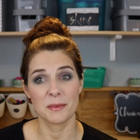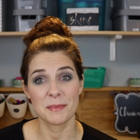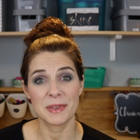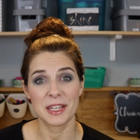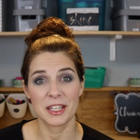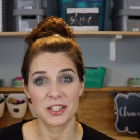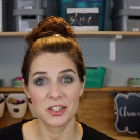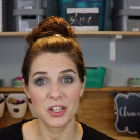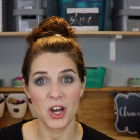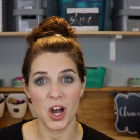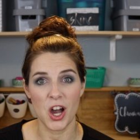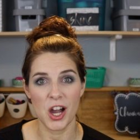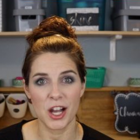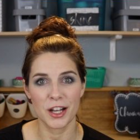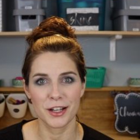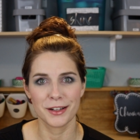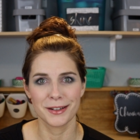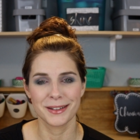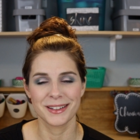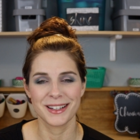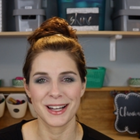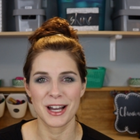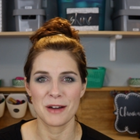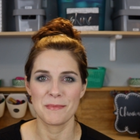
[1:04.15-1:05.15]
a big talk
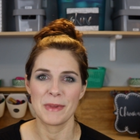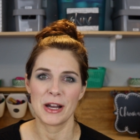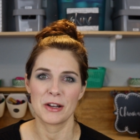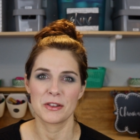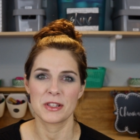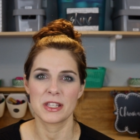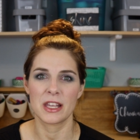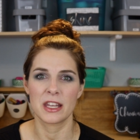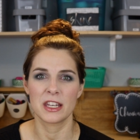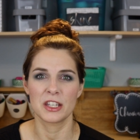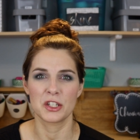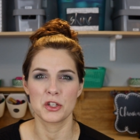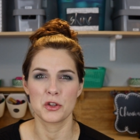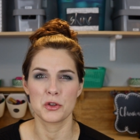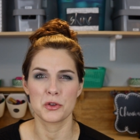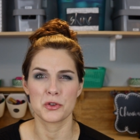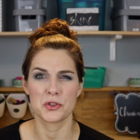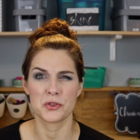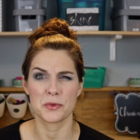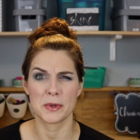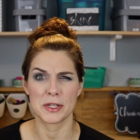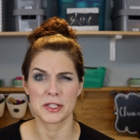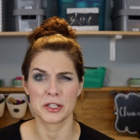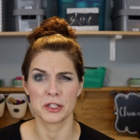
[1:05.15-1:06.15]
about setting New
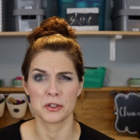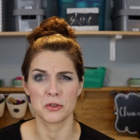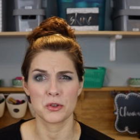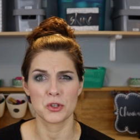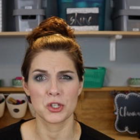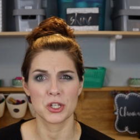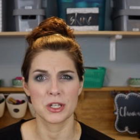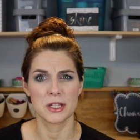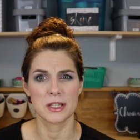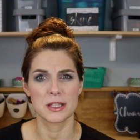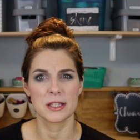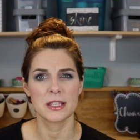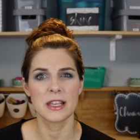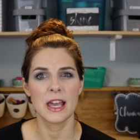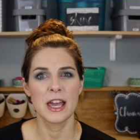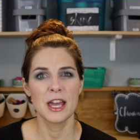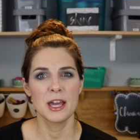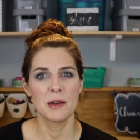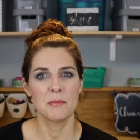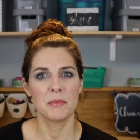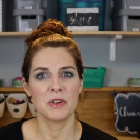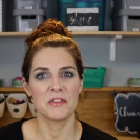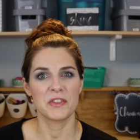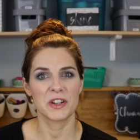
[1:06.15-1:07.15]
Year's resolutions,
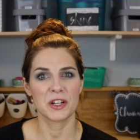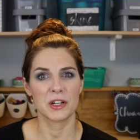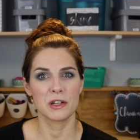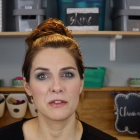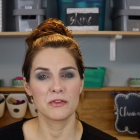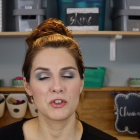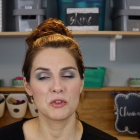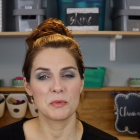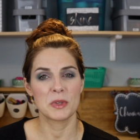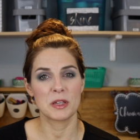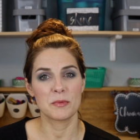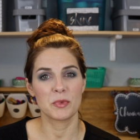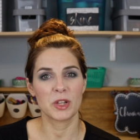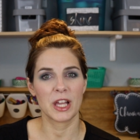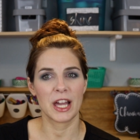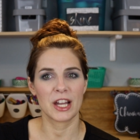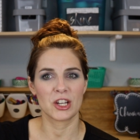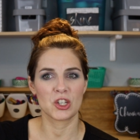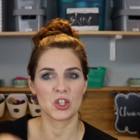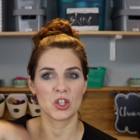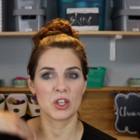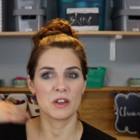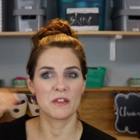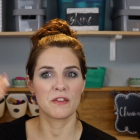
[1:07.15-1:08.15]
but very few people
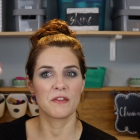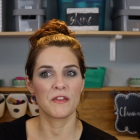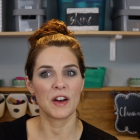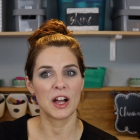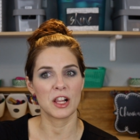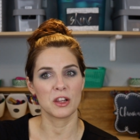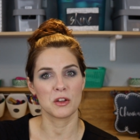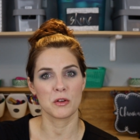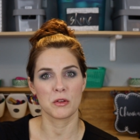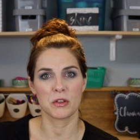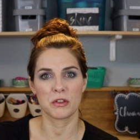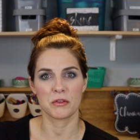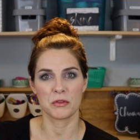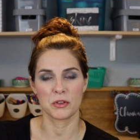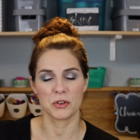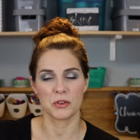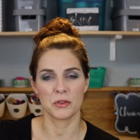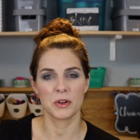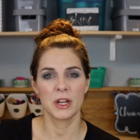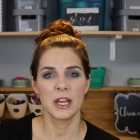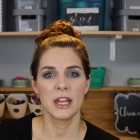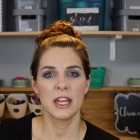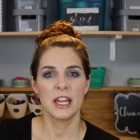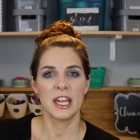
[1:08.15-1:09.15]
actually follow through.
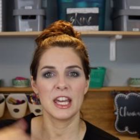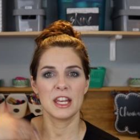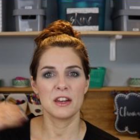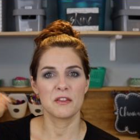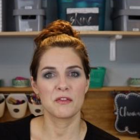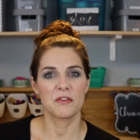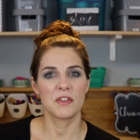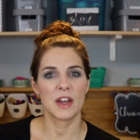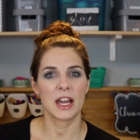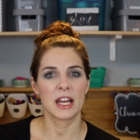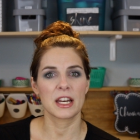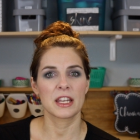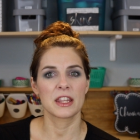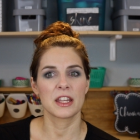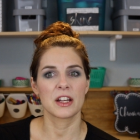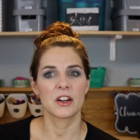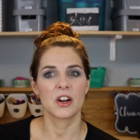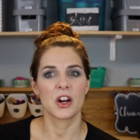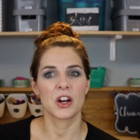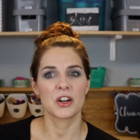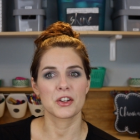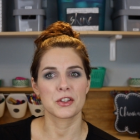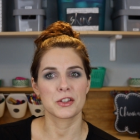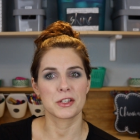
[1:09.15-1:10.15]
And in fact, there
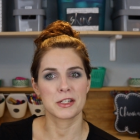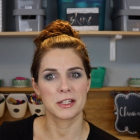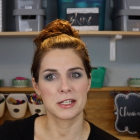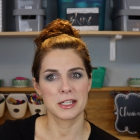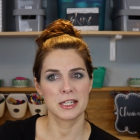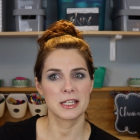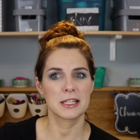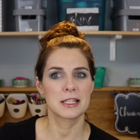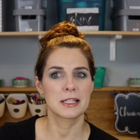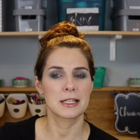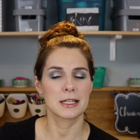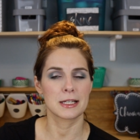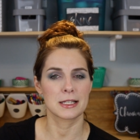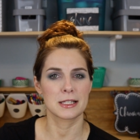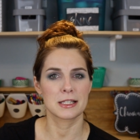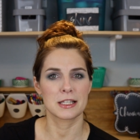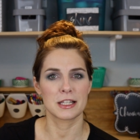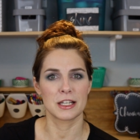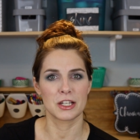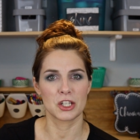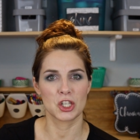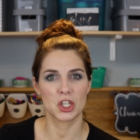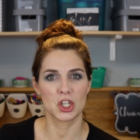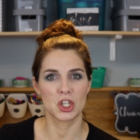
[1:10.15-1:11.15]
are statistics
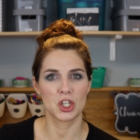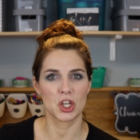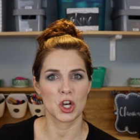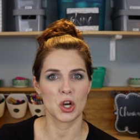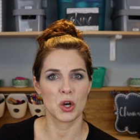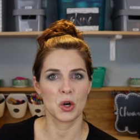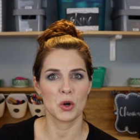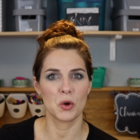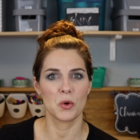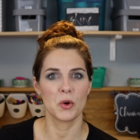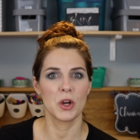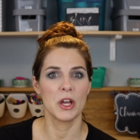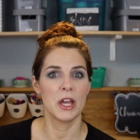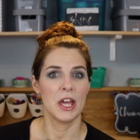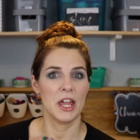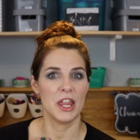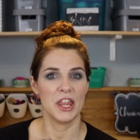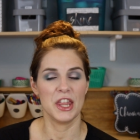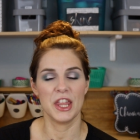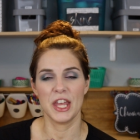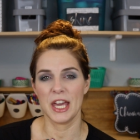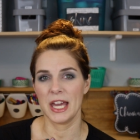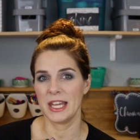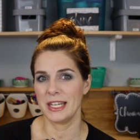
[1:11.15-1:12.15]
that show
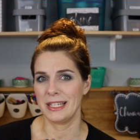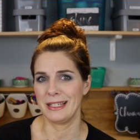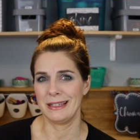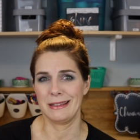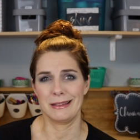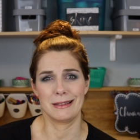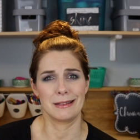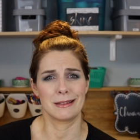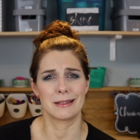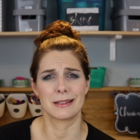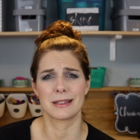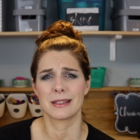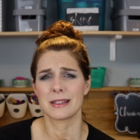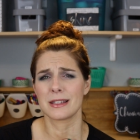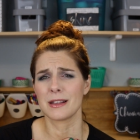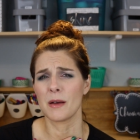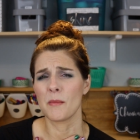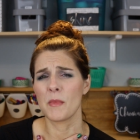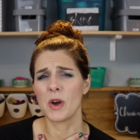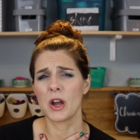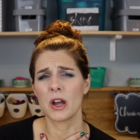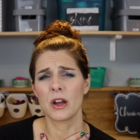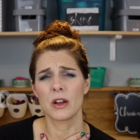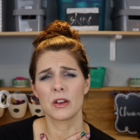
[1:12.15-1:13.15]
that
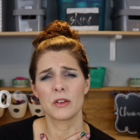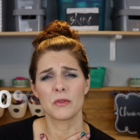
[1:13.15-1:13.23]
some